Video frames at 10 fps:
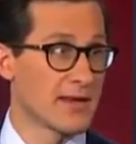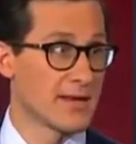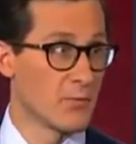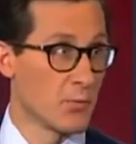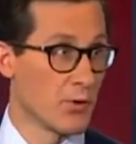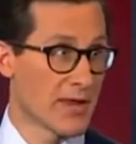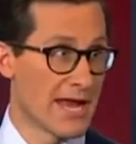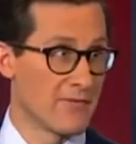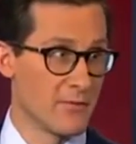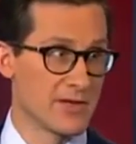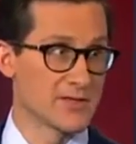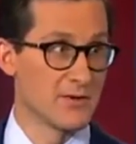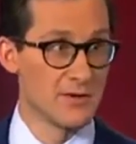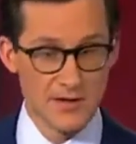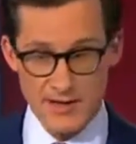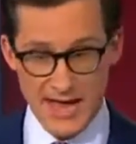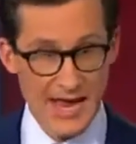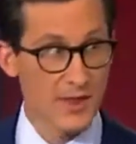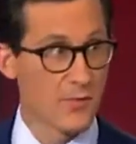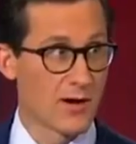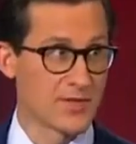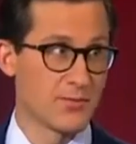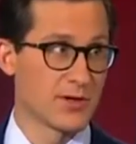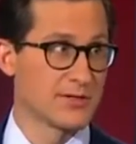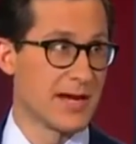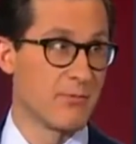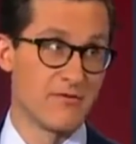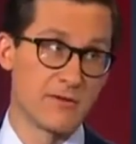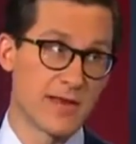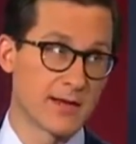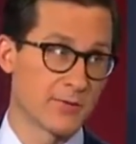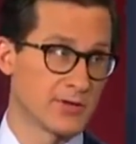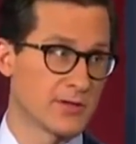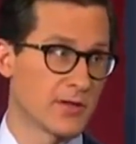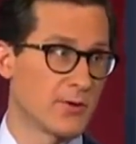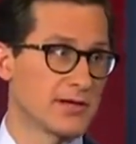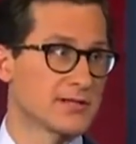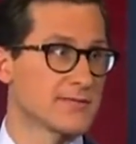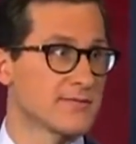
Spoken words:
they both have the missile and the bomb to put on top of it that can reach the U.S.